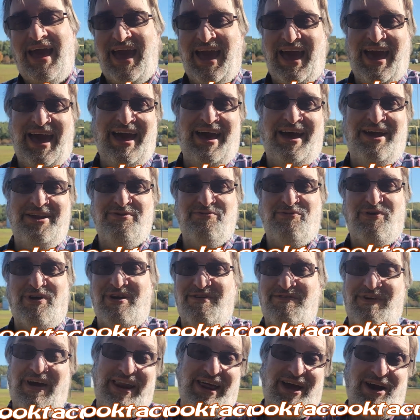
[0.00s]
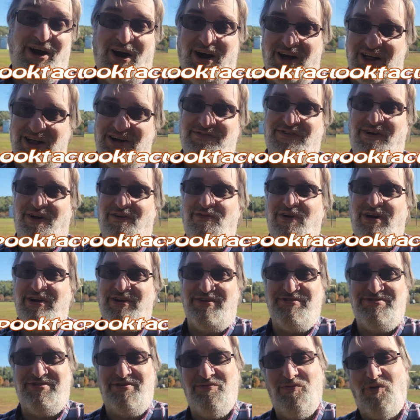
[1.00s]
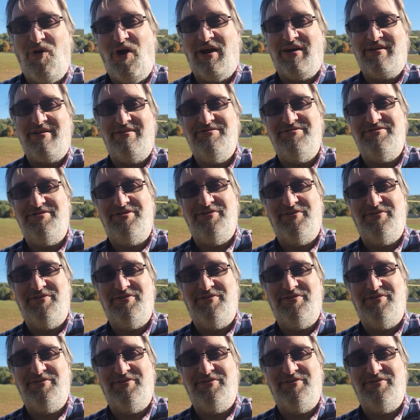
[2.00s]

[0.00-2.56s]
And we're inviting all of our runners and walkers